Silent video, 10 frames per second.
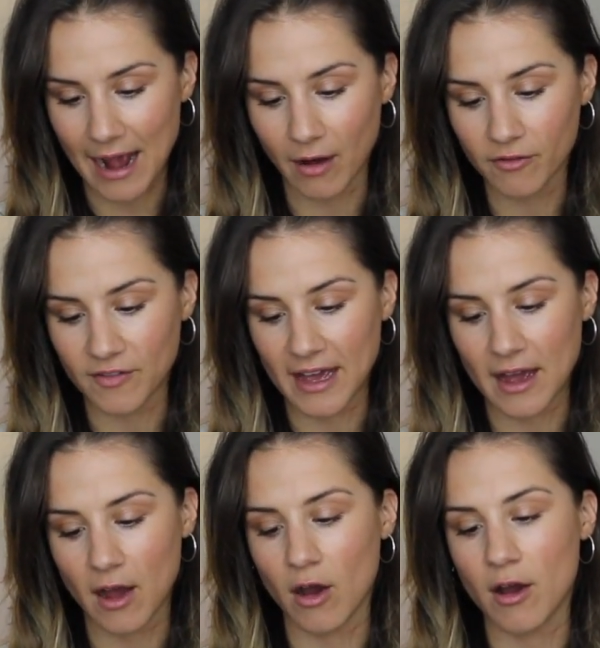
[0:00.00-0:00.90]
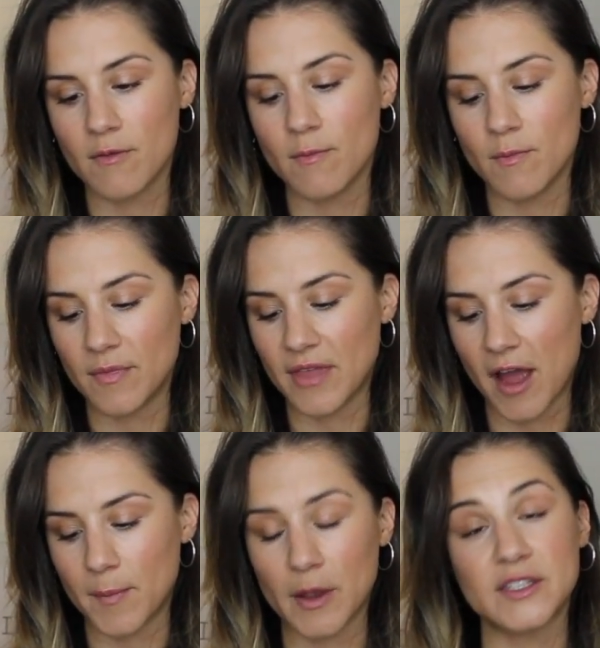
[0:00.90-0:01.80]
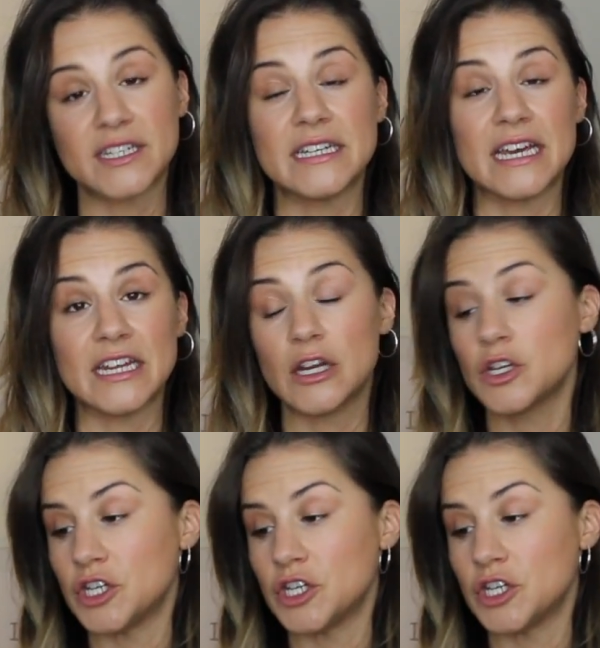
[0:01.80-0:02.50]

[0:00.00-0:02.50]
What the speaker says: outfit that I posted in